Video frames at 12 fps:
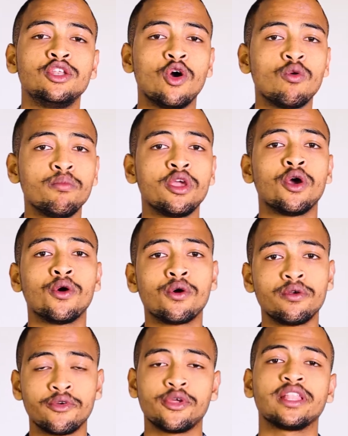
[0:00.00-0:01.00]
Don't be
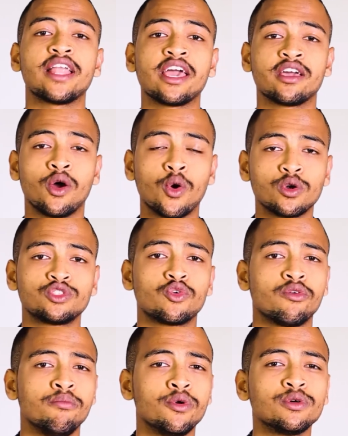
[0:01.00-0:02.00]
ornery like a horse
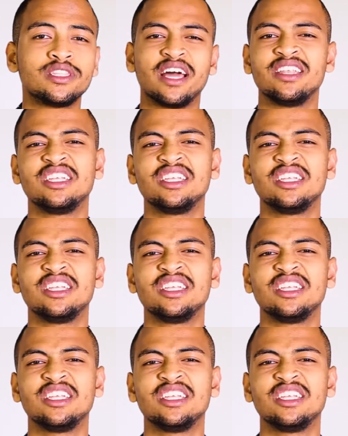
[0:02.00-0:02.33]
or a mule that